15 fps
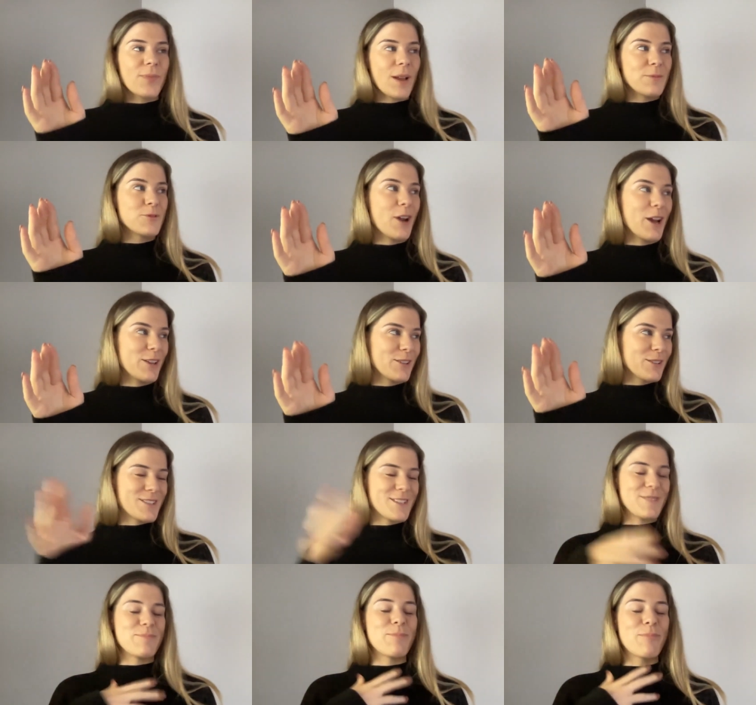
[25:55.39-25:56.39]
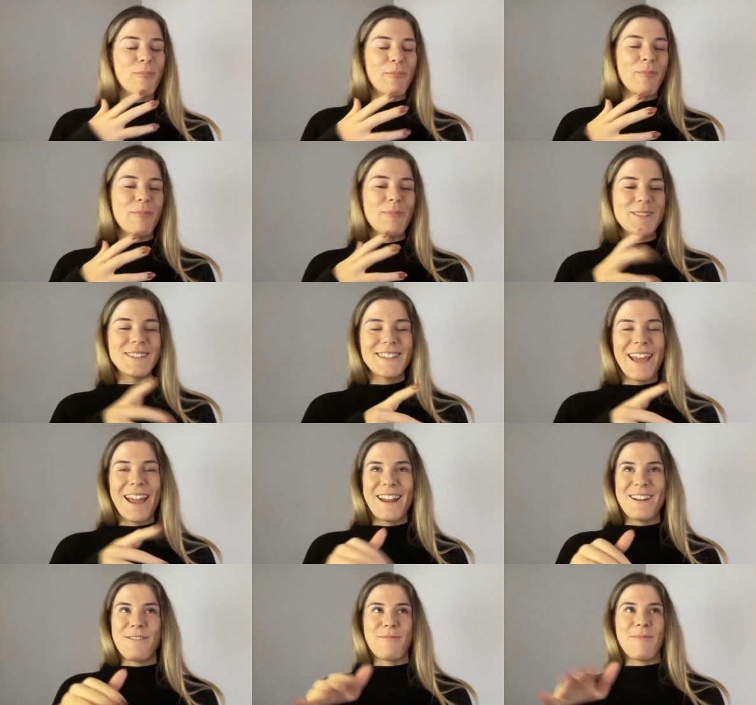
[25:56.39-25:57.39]
I'm trying not to say
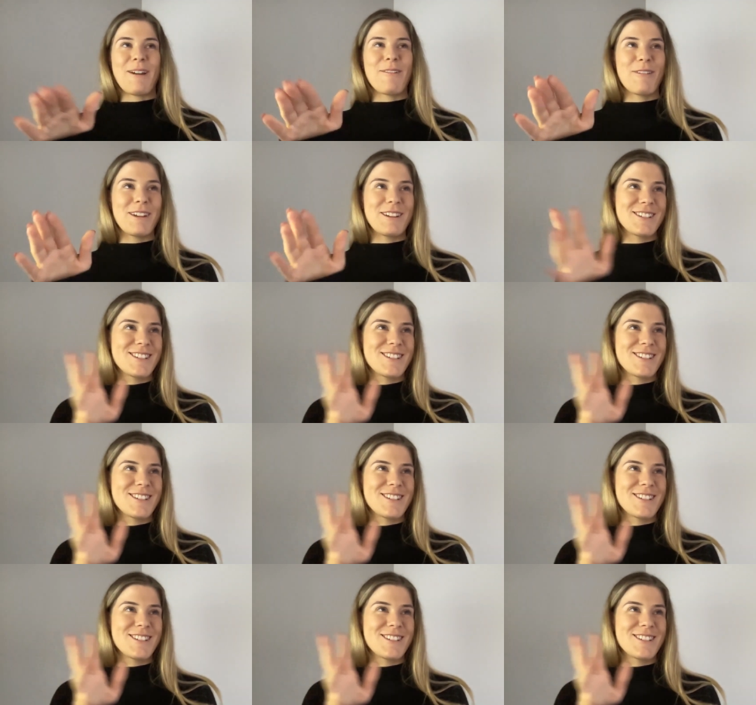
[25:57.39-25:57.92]
any of my cringe